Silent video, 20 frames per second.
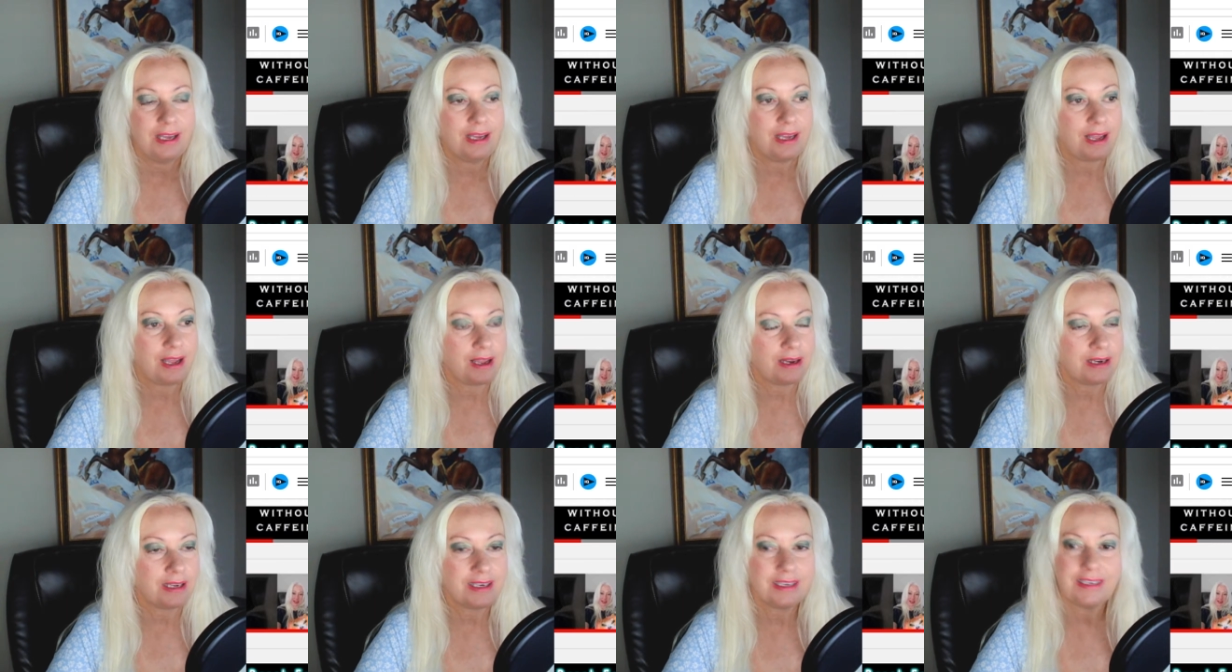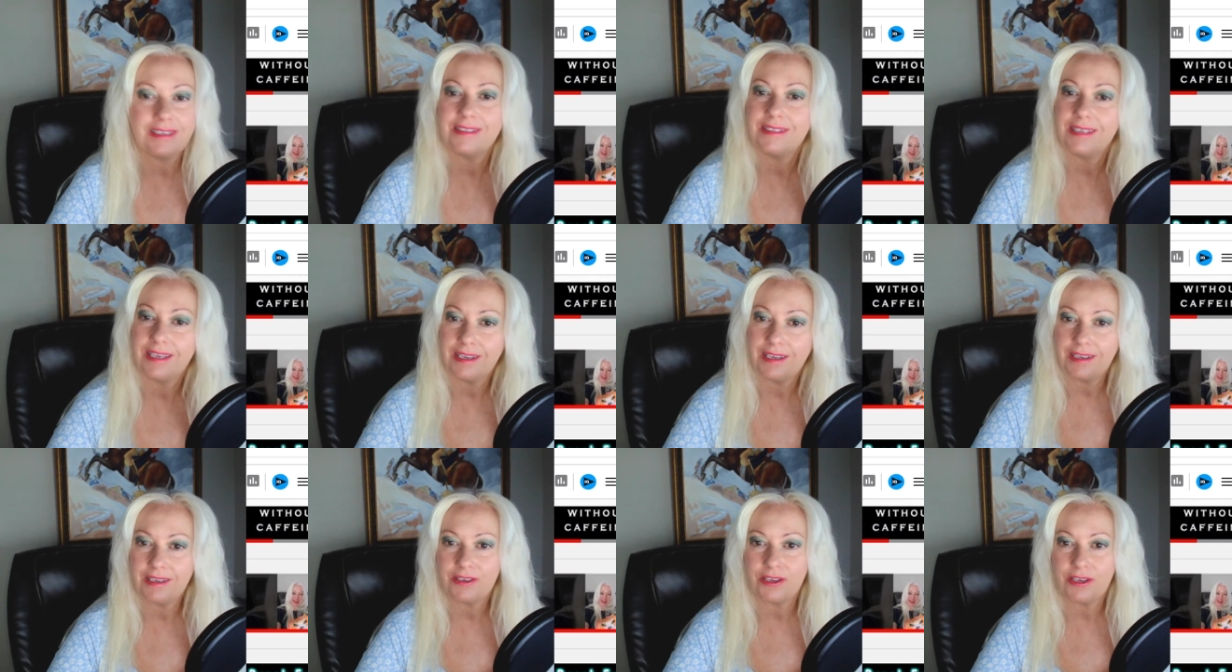And I gotta
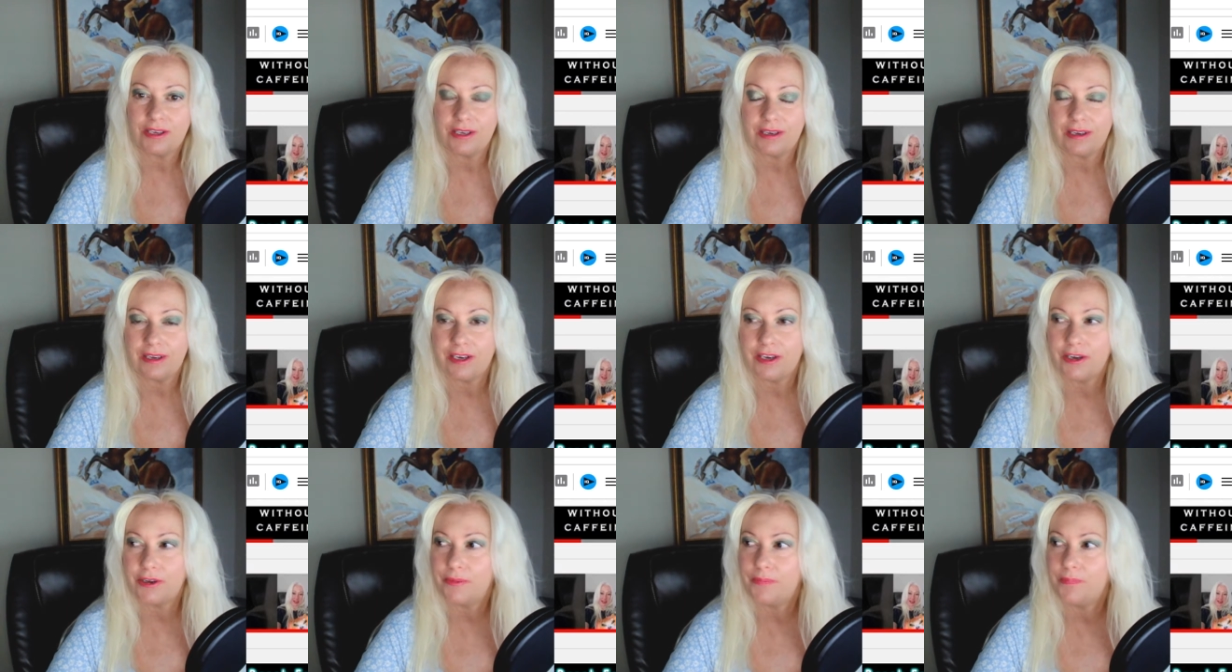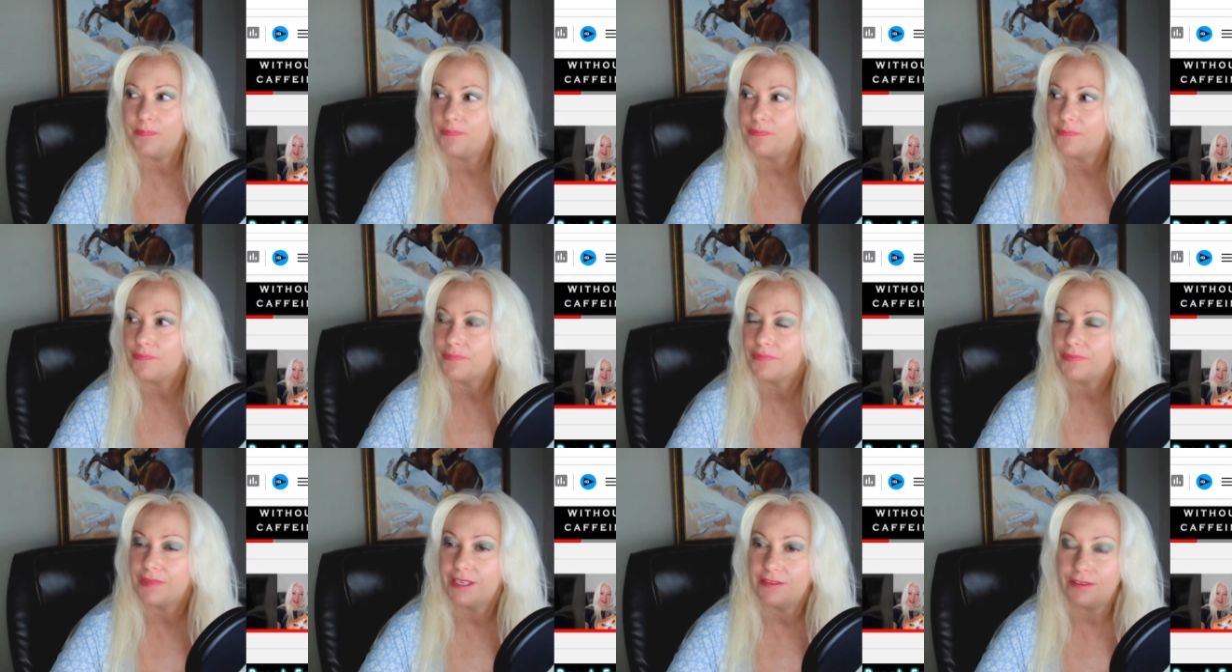say,
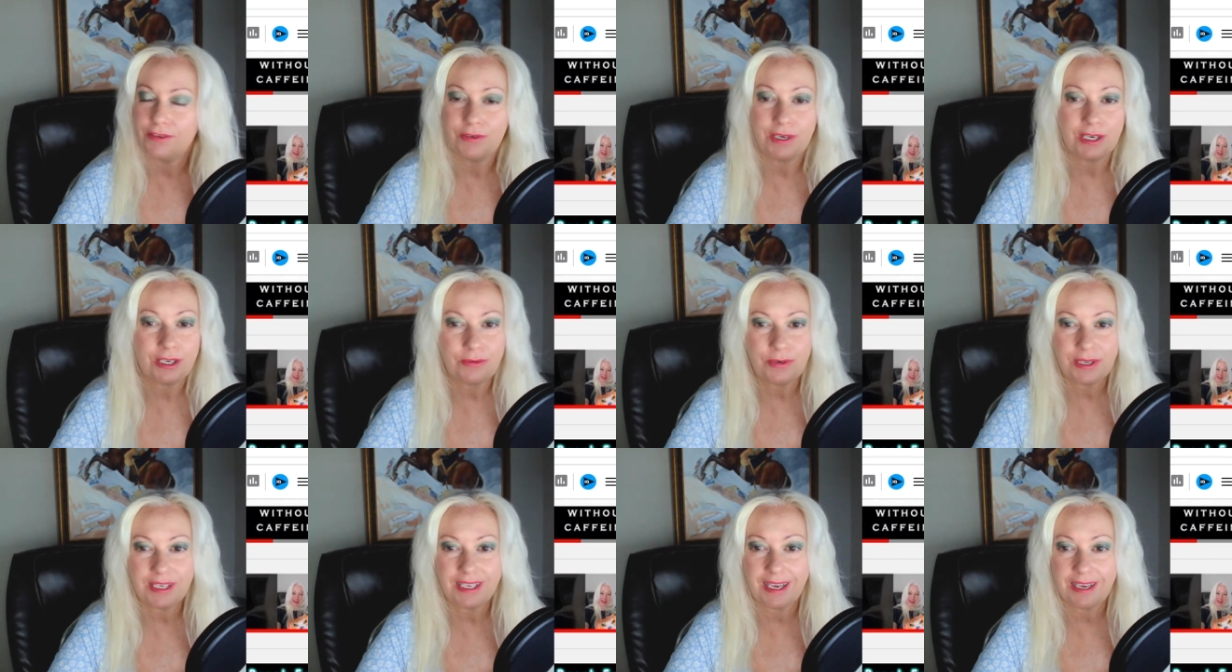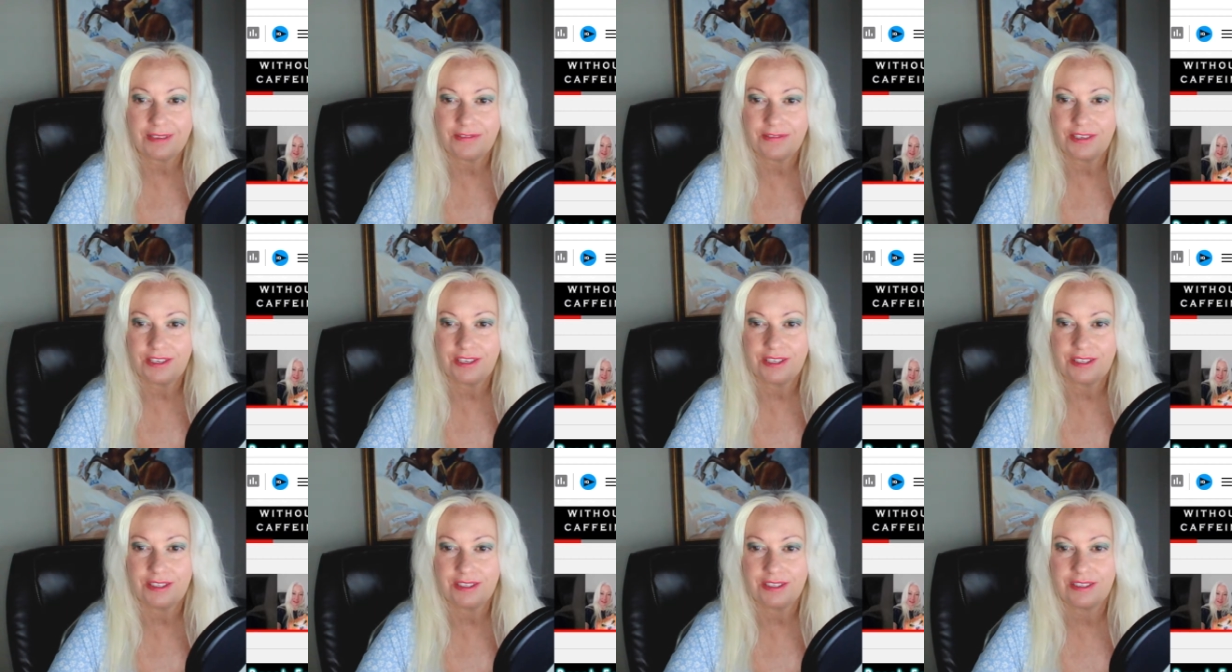if you want to quit
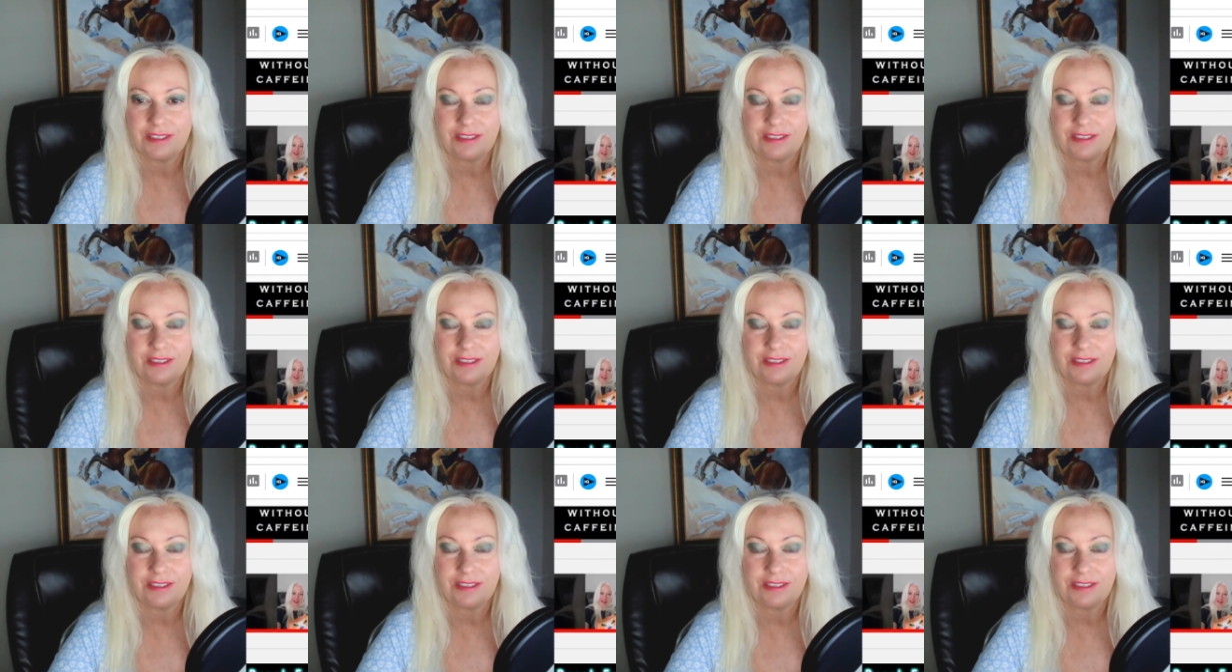caffeine,